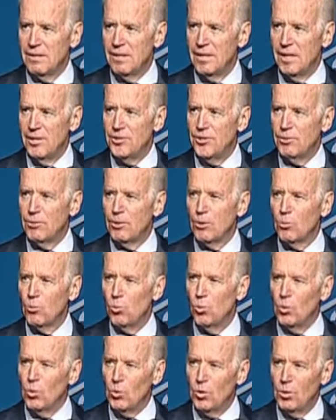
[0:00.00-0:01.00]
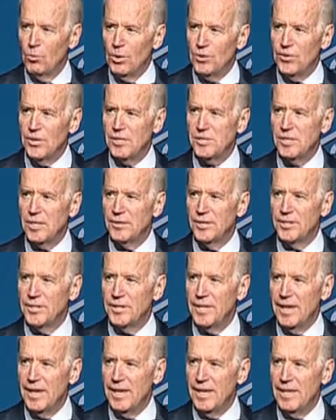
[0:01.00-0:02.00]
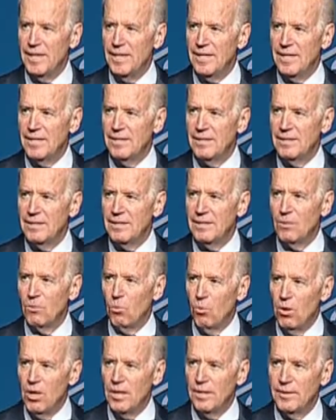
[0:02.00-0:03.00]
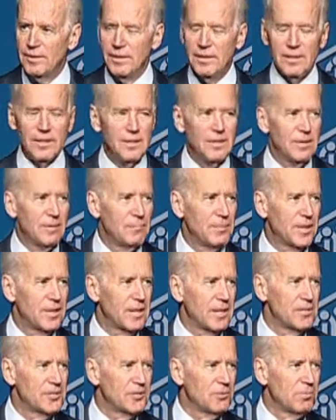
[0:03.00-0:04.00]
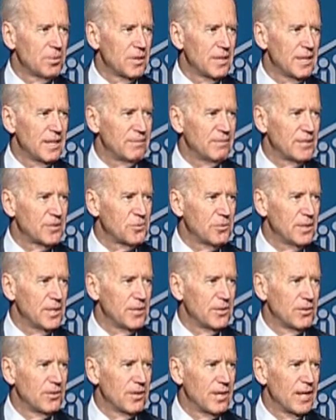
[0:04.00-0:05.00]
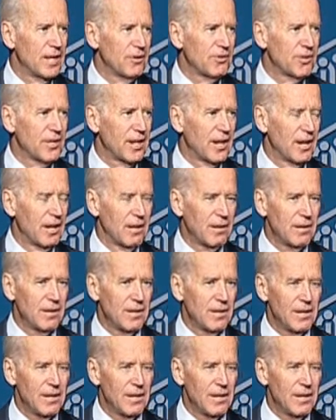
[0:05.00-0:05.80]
And you were with us on the day one because you believed, as we do, the health care.